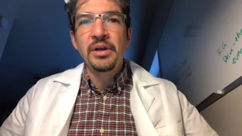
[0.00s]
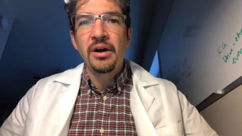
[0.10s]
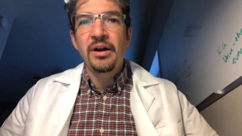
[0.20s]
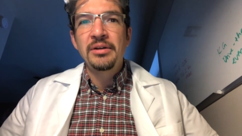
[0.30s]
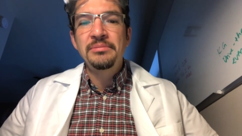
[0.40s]

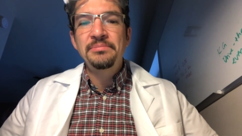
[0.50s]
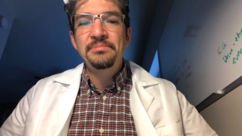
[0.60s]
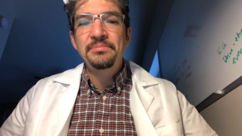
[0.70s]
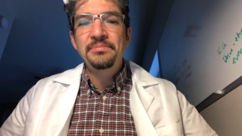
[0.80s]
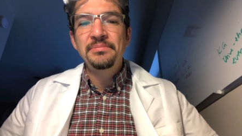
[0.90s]
are.
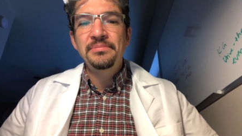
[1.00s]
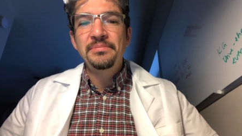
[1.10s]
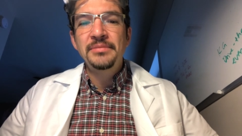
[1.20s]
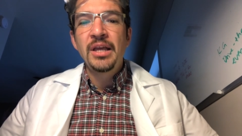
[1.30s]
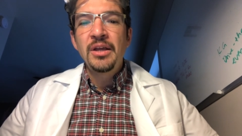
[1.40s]

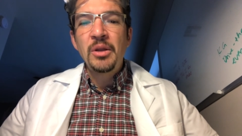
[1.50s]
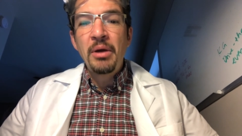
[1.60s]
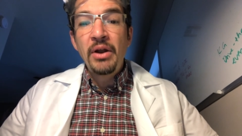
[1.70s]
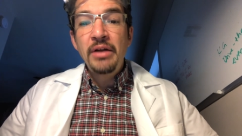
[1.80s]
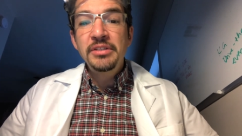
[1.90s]
No
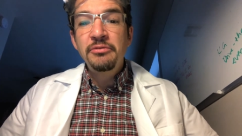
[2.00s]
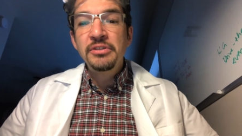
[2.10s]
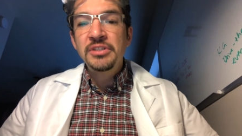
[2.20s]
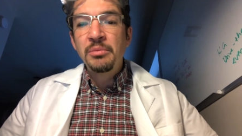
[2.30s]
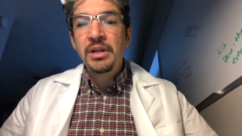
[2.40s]
matter how different
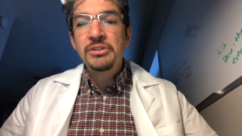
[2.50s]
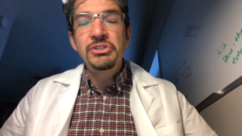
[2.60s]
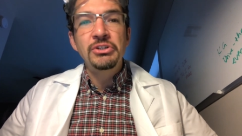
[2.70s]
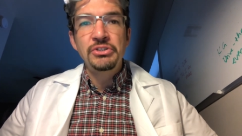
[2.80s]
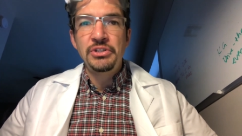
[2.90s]
someone else
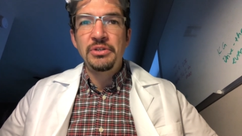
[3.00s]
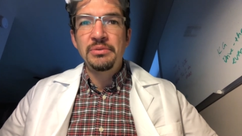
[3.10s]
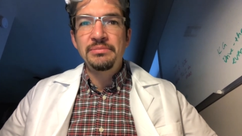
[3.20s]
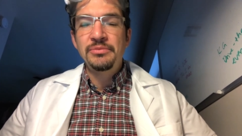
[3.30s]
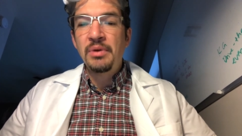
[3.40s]
looks to you,
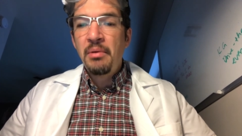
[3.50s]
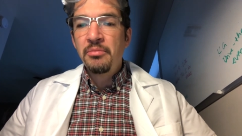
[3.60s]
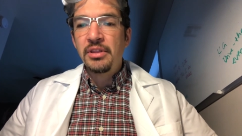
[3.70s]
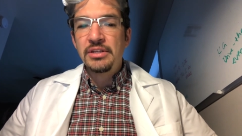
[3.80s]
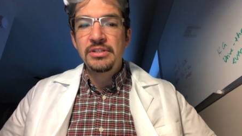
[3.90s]

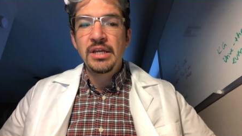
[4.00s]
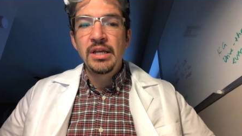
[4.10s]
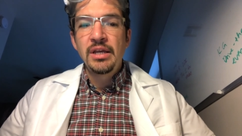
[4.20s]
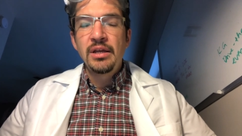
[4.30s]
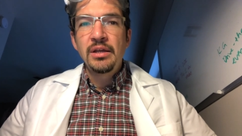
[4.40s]
remember this.
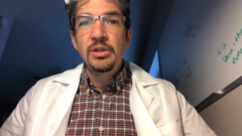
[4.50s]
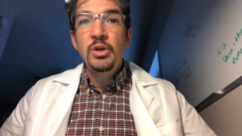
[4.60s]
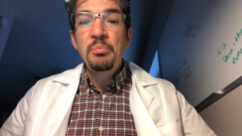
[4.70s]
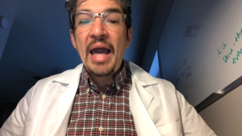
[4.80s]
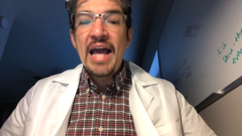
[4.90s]

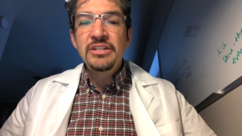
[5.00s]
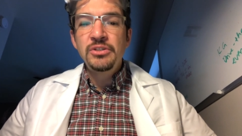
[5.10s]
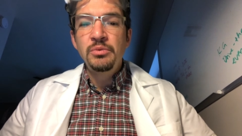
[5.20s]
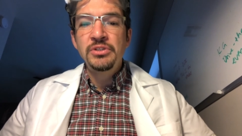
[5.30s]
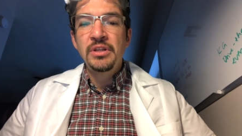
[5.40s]
Look
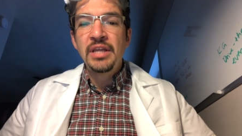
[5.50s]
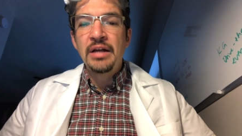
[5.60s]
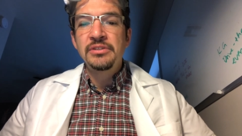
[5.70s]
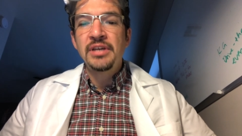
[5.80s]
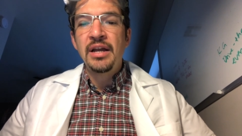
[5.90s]
past what's on the
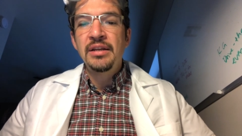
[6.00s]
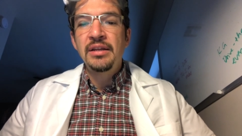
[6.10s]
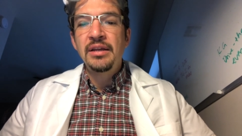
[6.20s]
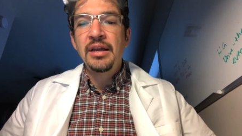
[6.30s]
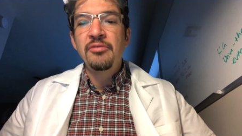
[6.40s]
outside
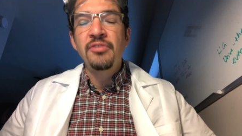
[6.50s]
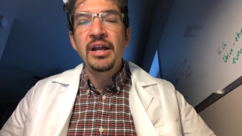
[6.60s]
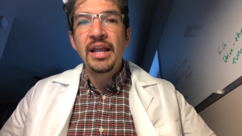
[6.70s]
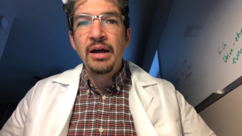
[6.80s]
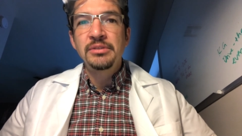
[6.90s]
and
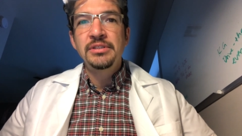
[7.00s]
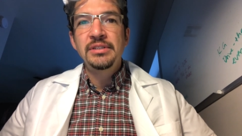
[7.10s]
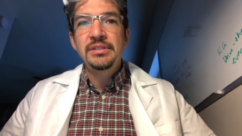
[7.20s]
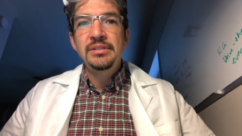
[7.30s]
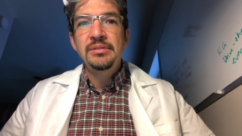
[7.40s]
find out
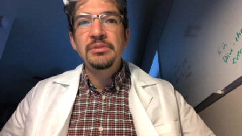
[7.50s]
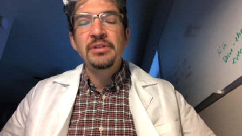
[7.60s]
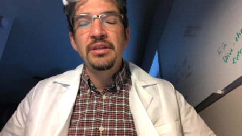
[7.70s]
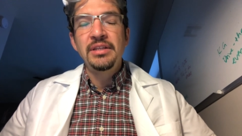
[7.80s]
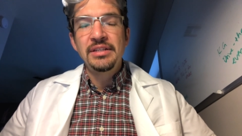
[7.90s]
what's
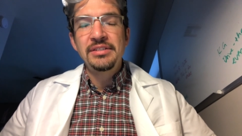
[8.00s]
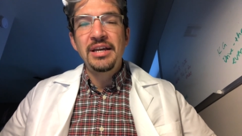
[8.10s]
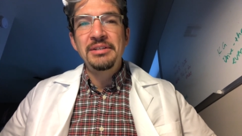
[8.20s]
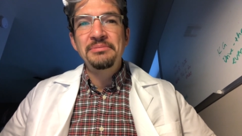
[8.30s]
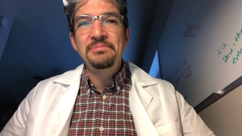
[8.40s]
on the
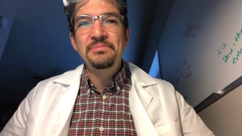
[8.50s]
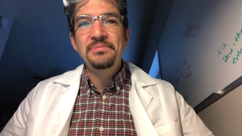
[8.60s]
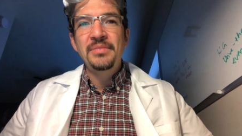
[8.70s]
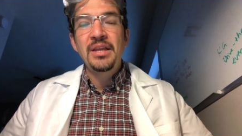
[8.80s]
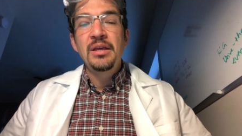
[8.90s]
inside.
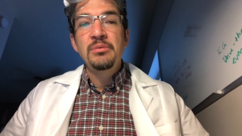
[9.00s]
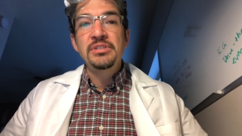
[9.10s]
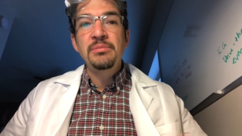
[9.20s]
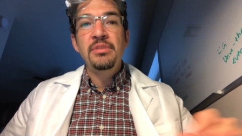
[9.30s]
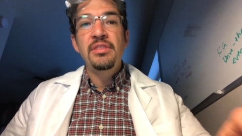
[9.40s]
With
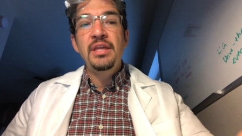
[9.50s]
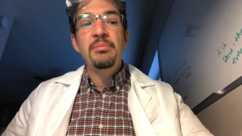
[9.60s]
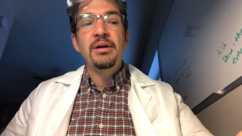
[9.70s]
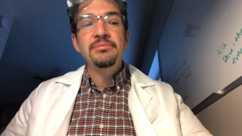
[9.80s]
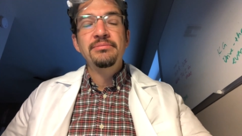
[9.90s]
something to think
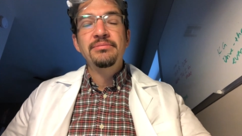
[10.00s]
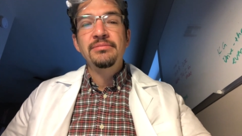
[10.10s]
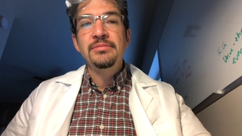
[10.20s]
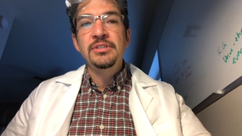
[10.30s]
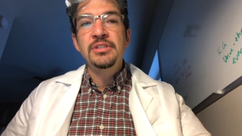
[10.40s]
about,
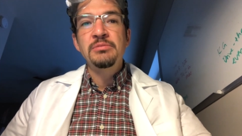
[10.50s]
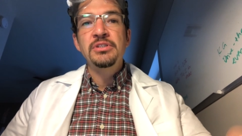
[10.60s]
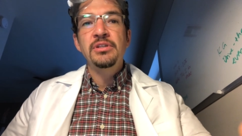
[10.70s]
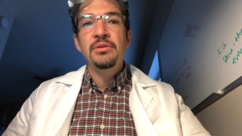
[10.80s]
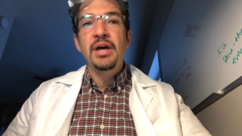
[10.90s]
this is
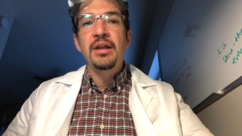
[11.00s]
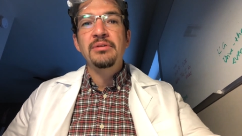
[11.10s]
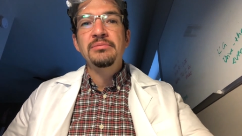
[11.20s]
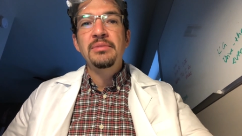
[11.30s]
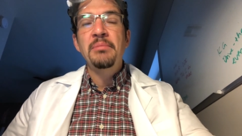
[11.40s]
Mr.
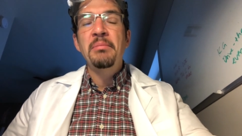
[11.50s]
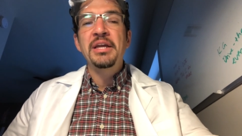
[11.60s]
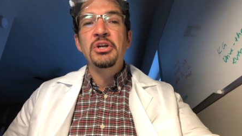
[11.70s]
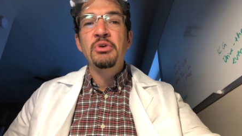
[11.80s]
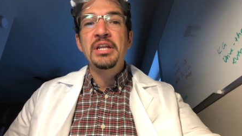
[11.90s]
Lodato. Make
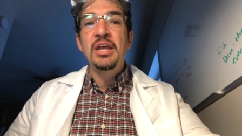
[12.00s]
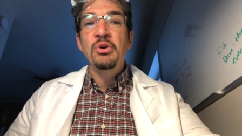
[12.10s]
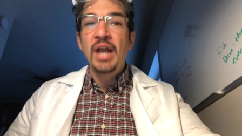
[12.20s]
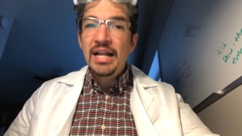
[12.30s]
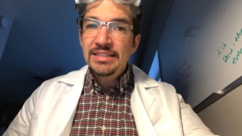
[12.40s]
it a great day or
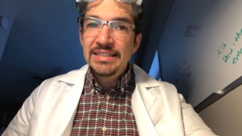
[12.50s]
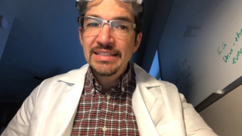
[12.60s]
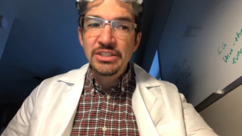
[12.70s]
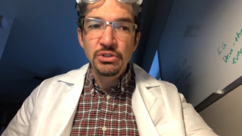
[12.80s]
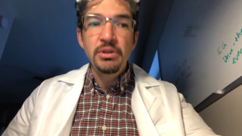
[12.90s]
not.
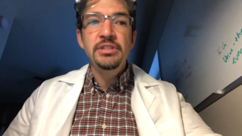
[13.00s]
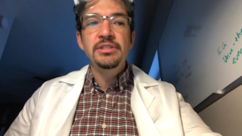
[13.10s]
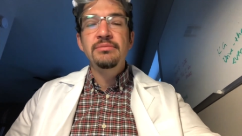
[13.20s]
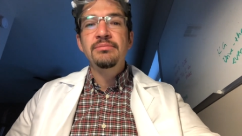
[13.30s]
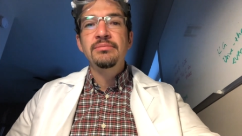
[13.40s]
Choice
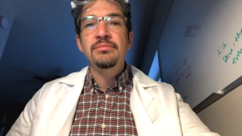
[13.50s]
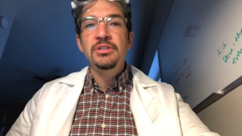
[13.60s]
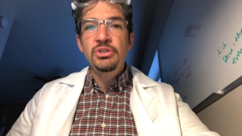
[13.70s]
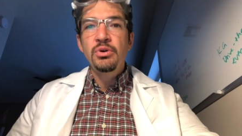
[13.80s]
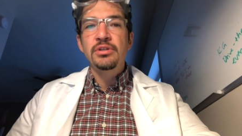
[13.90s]

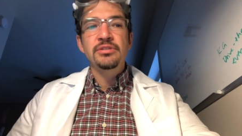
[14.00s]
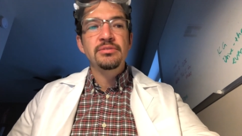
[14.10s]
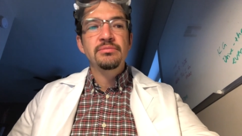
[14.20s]
is yours.